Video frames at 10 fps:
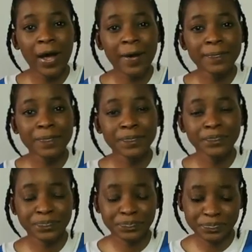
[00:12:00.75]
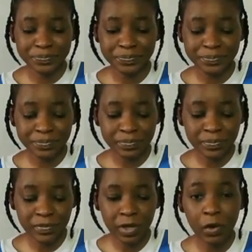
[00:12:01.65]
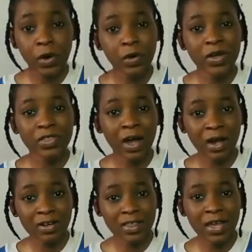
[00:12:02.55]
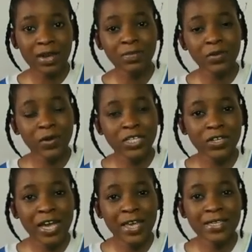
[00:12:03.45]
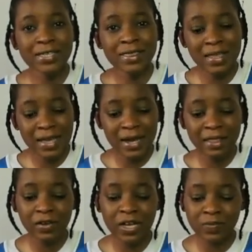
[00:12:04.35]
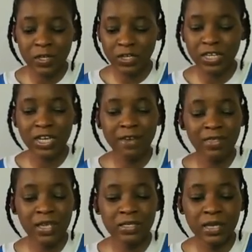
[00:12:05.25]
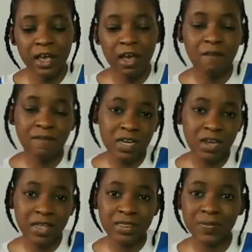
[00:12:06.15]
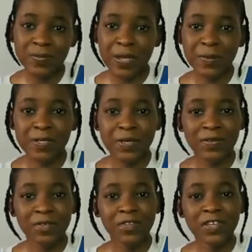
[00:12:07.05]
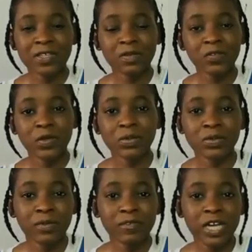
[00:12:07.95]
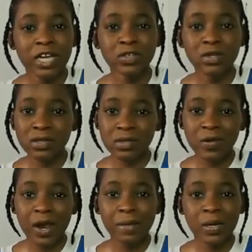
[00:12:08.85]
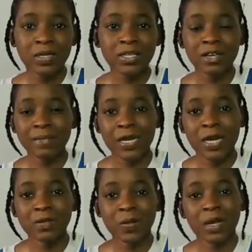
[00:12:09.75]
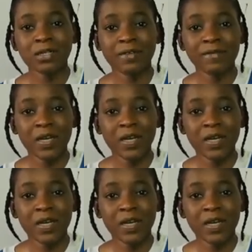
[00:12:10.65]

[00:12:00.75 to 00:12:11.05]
um, go with out there let me know what you guys think otherwise make sure to give this video a thumbs up share it with your friends and of course do not forget to subscribe and i'll see you in my next reaction